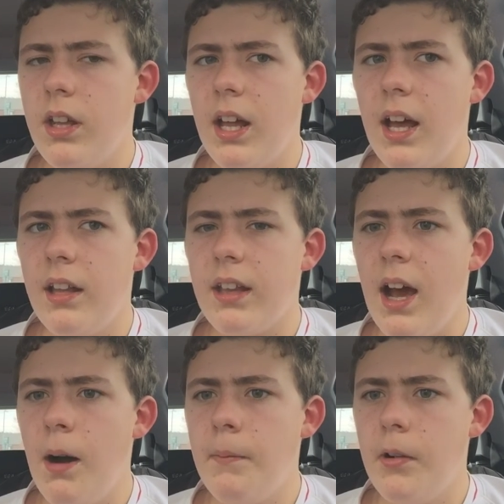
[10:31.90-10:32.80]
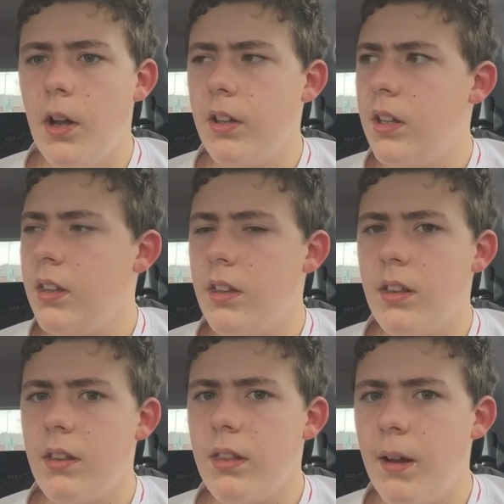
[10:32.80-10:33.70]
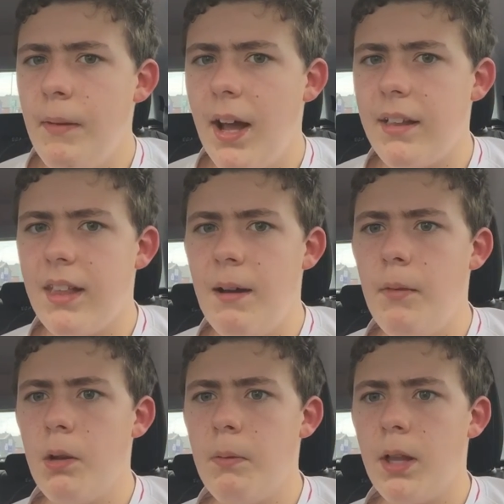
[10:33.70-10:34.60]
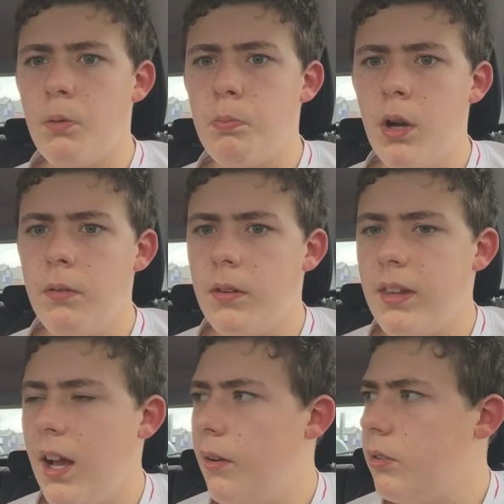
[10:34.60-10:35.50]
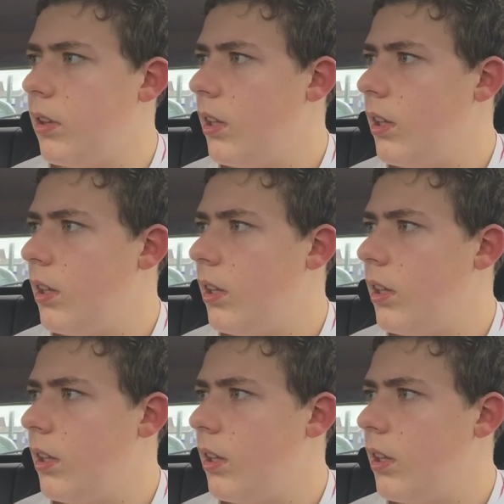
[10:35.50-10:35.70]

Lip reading: and Almiron and Sam Maxiam might be able to prove themselves.